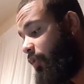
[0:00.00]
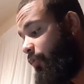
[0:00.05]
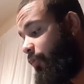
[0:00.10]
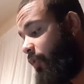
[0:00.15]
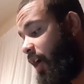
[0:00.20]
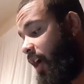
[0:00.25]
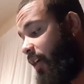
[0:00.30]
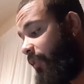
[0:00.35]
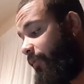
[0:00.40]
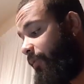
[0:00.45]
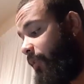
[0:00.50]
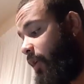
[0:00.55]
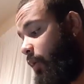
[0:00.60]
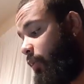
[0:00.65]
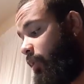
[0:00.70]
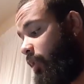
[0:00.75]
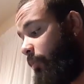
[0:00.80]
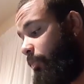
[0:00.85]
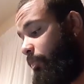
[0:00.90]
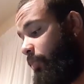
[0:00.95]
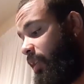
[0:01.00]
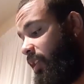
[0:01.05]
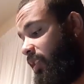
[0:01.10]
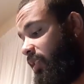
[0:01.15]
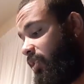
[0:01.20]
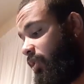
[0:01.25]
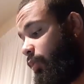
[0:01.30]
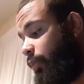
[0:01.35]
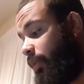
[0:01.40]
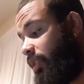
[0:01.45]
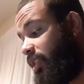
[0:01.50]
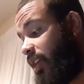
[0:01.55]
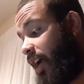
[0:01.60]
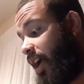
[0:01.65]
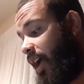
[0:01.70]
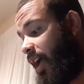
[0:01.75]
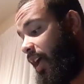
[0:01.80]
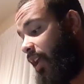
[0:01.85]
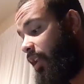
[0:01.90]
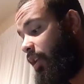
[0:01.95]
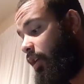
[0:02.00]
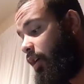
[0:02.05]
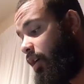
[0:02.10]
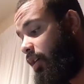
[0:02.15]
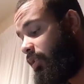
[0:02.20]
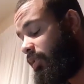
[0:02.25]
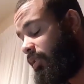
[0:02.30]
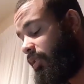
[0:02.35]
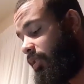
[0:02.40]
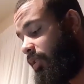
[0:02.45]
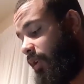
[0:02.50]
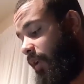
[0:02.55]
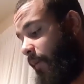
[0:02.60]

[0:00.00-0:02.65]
for I have found the peace which I had lost.